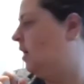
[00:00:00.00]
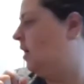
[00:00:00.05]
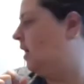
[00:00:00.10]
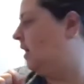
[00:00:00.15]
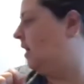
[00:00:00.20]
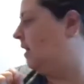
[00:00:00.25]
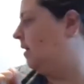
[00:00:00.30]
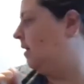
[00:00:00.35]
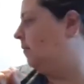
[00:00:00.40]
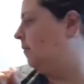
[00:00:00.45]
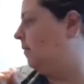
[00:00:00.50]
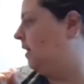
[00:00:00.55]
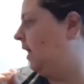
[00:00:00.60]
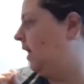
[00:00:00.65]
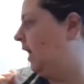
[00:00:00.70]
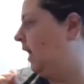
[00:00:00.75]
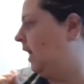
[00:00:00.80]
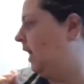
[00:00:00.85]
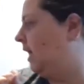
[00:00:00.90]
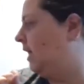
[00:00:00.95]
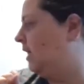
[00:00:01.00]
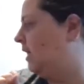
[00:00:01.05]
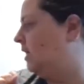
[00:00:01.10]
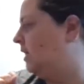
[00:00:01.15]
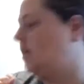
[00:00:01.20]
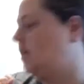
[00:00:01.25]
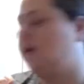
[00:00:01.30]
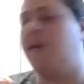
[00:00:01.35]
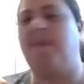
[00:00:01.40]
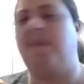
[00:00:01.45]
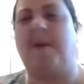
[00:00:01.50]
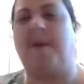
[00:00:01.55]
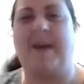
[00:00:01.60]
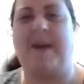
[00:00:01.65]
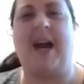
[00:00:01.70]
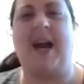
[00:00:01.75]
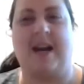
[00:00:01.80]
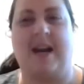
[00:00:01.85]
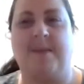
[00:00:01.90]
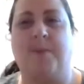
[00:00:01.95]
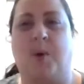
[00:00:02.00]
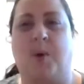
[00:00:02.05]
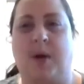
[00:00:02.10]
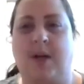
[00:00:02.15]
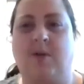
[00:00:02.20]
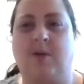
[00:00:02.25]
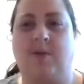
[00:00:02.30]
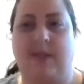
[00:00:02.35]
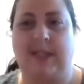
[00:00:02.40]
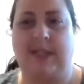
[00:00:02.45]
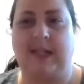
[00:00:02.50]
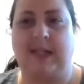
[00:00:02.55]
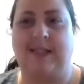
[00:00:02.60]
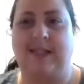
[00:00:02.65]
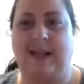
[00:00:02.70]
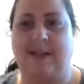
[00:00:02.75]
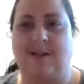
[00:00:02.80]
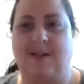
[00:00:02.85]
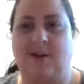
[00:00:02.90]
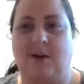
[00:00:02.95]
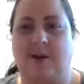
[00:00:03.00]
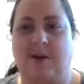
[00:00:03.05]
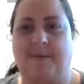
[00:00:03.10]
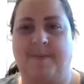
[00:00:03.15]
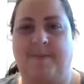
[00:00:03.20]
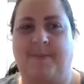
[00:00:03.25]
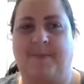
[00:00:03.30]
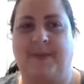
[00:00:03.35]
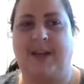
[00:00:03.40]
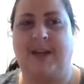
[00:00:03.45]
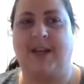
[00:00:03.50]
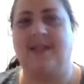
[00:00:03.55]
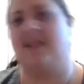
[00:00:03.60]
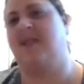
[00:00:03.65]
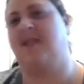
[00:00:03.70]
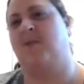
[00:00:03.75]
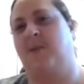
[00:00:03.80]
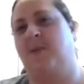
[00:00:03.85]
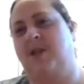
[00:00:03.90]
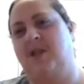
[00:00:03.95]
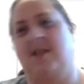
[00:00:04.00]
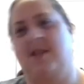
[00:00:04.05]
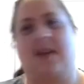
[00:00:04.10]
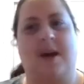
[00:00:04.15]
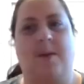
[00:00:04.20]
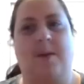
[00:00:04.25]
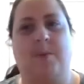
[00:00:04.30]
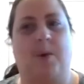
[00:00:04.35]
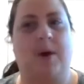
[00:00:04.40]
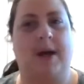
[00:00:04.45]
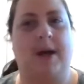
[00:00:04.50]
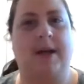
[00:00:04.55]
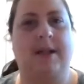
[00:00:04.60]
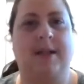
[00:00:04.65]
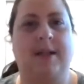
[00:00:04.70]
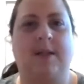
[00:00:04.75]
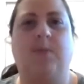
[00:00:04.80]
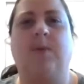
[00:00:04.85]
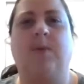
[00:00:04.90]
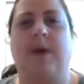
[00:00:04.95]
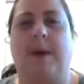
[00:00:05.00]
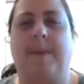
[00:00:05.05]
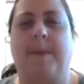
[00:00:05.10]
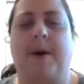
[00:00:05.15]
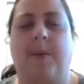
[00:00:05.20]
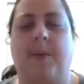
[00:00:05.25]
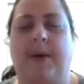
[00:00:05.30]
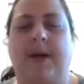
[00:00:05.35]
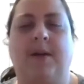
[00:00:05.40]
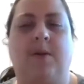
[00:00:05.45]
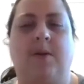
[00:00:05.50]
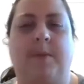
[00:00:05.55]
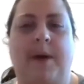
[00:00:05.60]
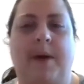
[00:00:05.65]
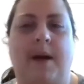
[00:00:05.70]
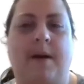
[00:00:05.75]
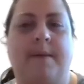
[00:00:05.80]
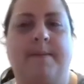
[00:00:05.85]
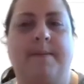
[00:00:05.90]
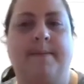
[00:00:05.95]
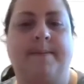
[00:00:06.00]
and maybe add a more interesting sensor, because the switch is kind of boring. I bet we could do better.